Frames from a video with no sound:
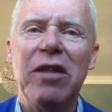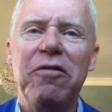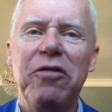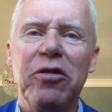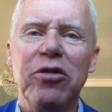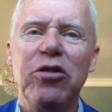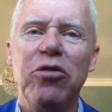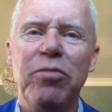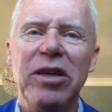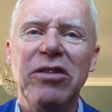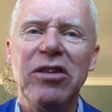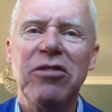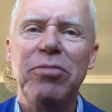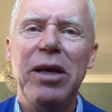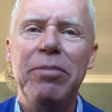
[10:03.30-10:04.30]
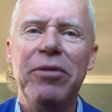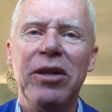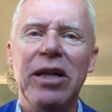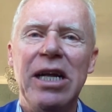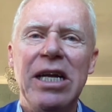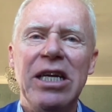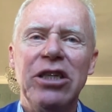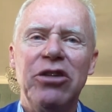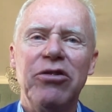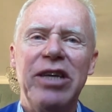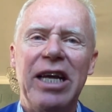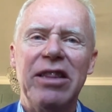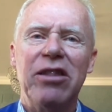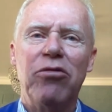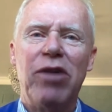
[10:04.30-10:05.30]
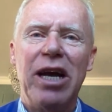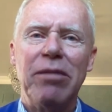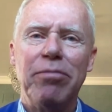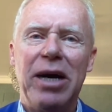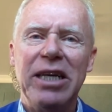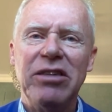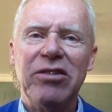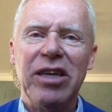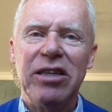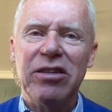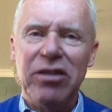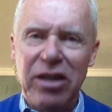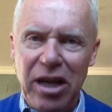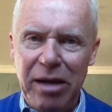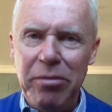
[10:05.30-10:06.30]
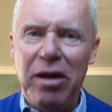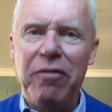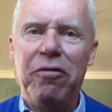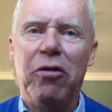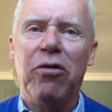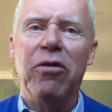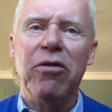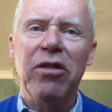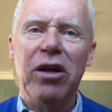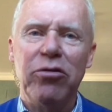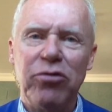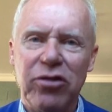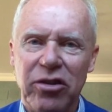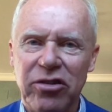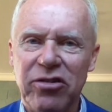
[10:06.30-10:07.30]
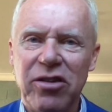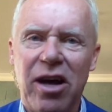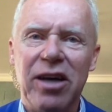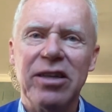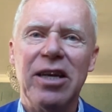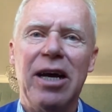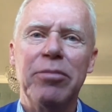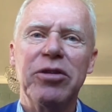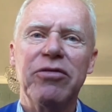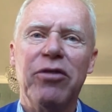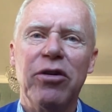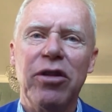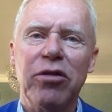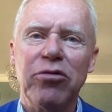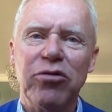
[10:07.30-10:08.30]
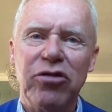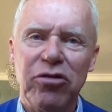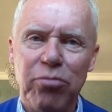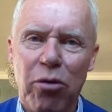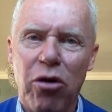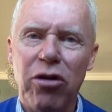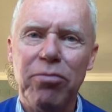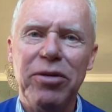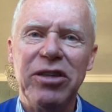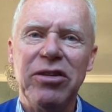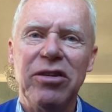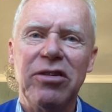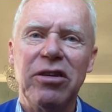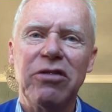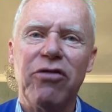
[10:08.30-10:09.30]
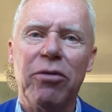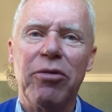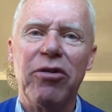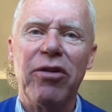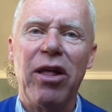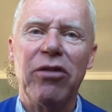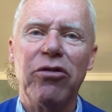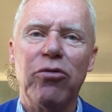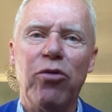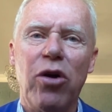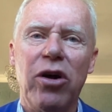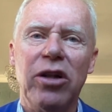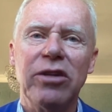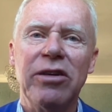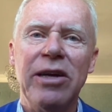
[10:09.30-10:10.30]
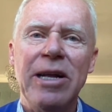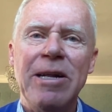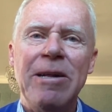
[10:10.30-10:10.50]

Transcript: for you business people to get the right mindset, namely for those startups, for those small businesses from around the world,